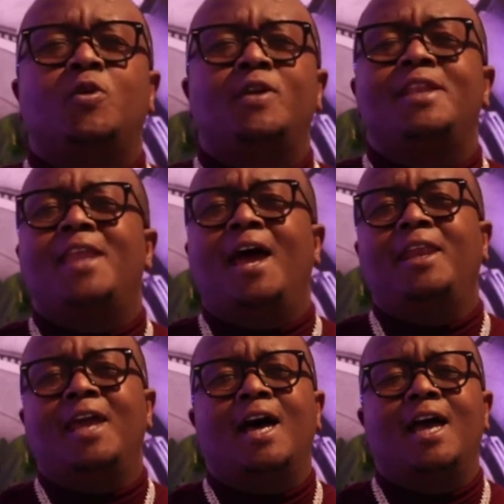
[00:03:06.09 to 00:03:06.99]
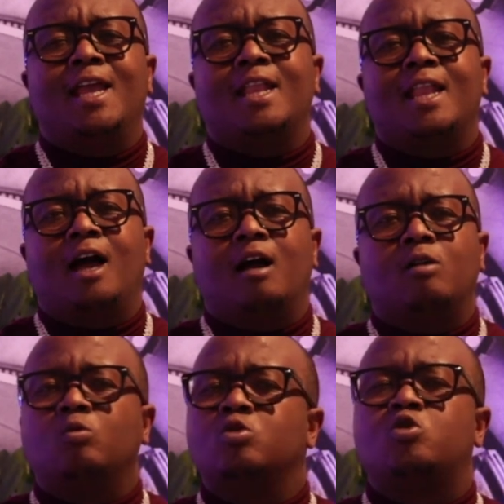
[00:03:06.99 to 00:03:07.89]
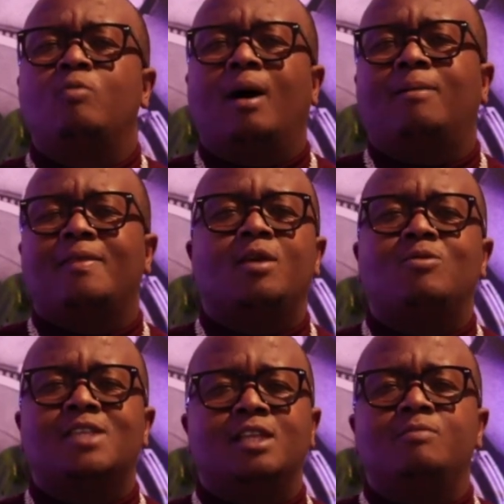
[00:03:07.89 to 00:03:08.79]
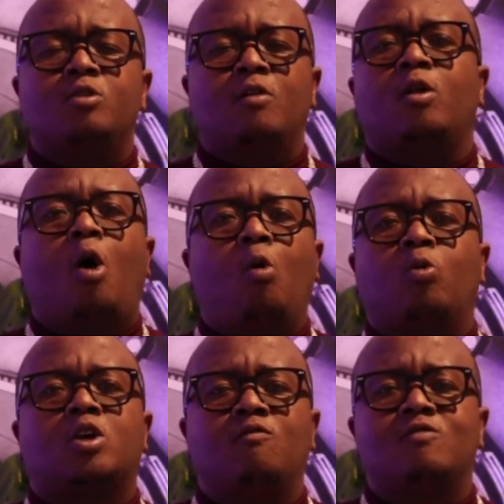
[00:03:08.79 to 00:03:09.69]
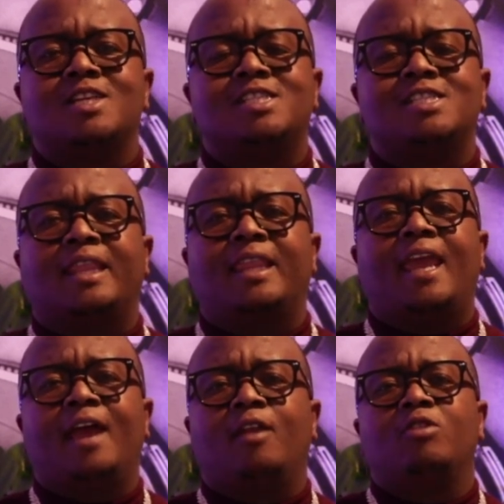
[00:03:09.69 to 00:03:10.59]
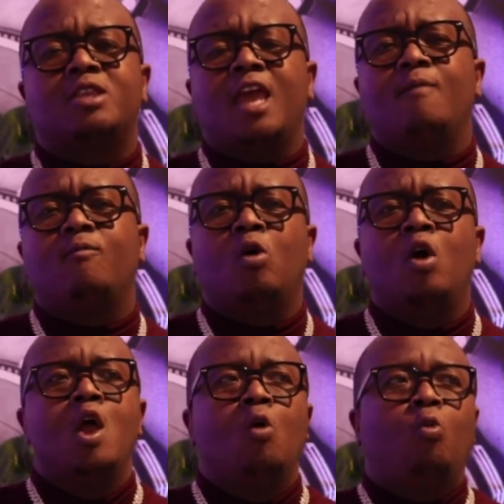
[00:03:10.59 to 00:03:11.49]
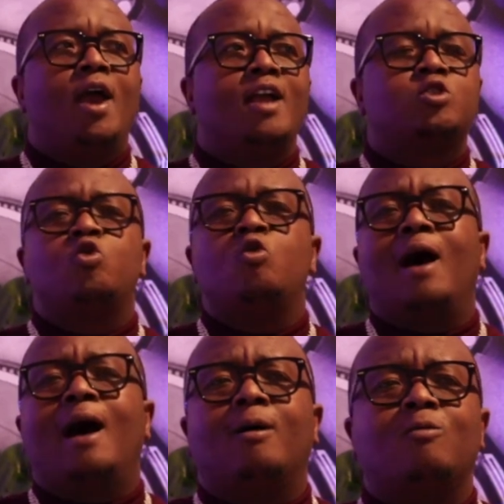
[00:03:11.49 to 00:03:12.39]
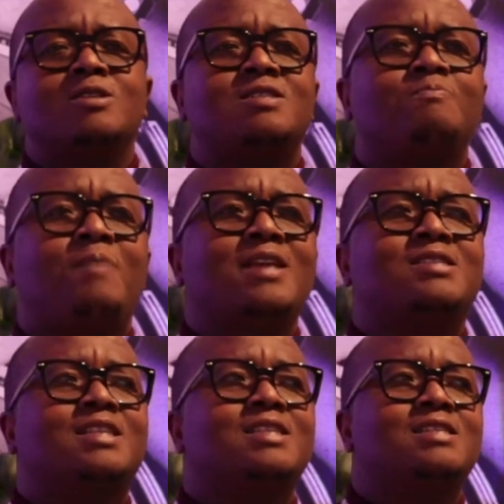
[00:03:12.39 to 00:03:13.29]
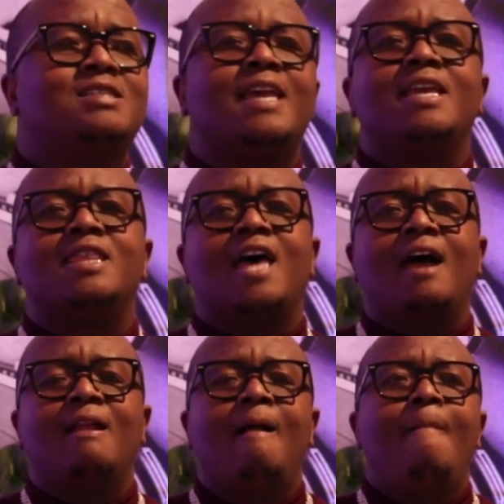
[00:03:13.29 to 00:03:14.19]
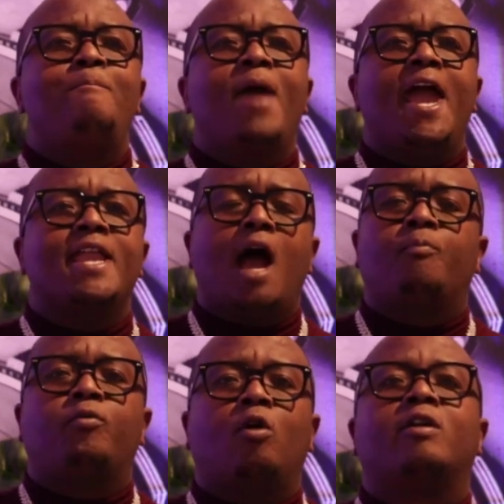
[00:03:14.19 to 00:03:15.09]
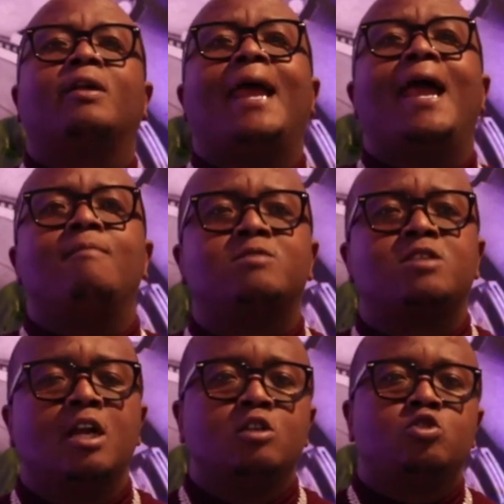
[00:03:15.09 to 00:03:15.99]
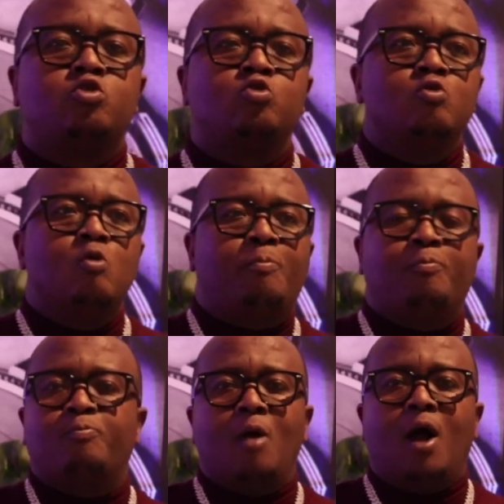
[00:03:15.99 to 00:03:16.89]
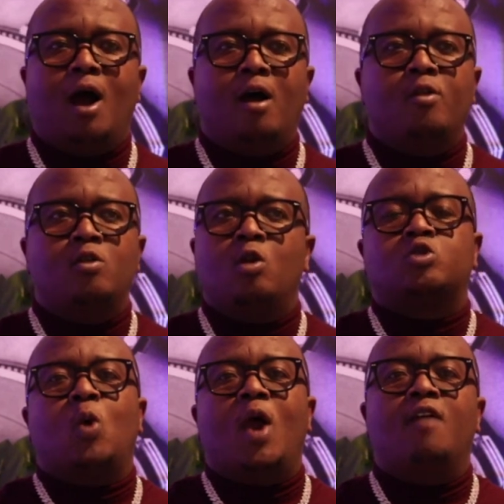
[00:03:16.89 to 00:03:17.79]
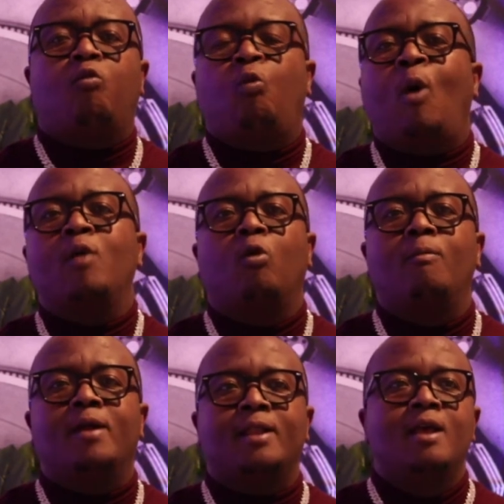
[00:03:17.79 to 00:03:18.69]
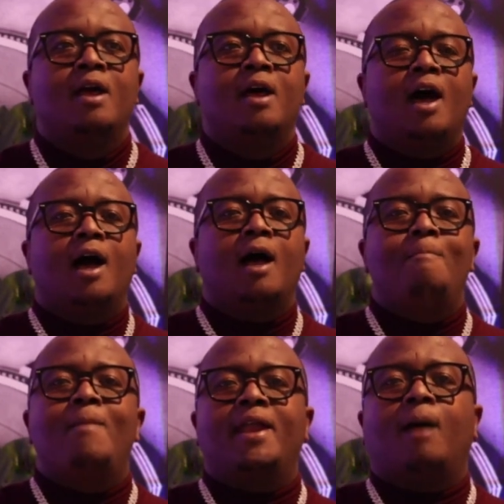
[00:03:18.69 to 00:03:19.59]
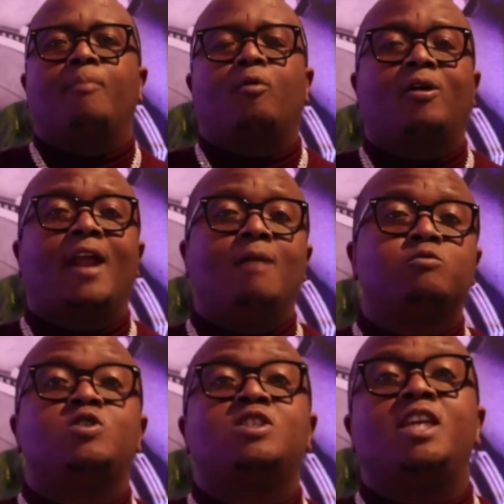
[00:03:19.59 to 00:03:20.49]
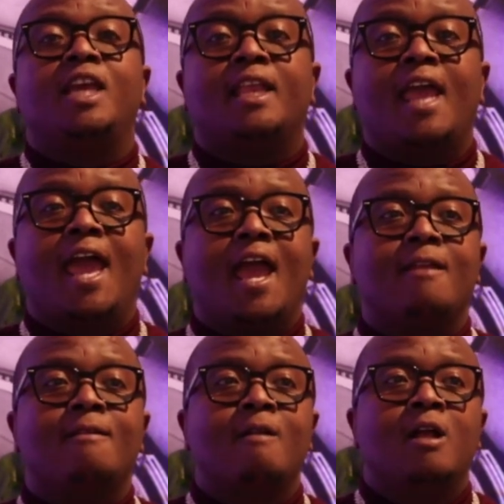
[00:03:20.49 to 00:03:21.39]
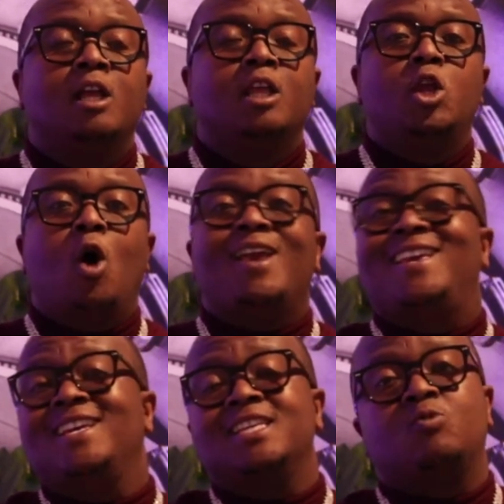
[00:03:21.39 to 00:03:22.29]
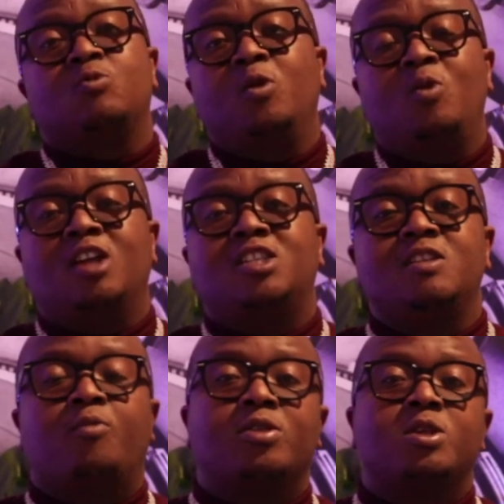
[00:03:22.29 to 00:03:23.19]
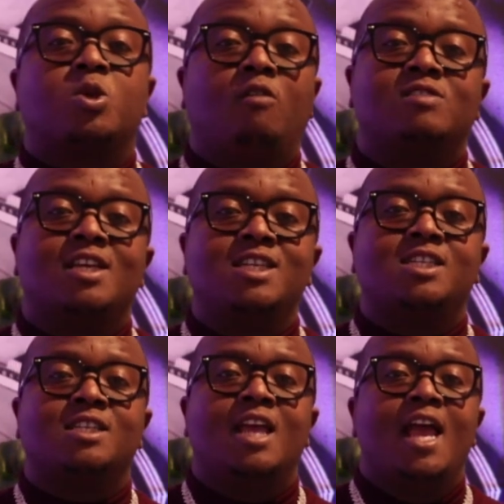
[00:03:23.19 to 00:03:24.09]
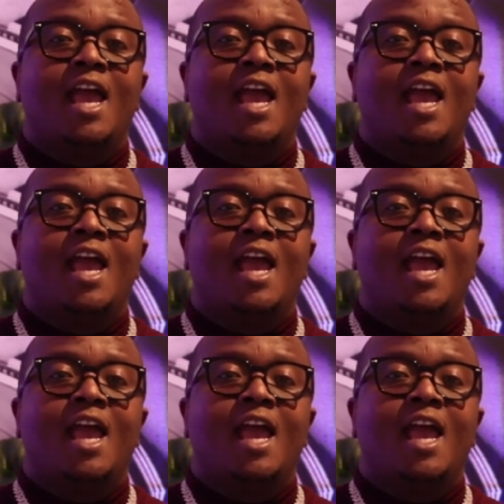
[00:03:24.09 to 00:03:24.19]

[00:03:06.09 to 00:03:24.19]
between Nadia and Utubaba. There was a little bit of an awkward conversation that they had on the table where Utubaba was basically saying that men are programmed to have one woman. Men are programmed to cheat. And, he is the one who actually brought this conversation.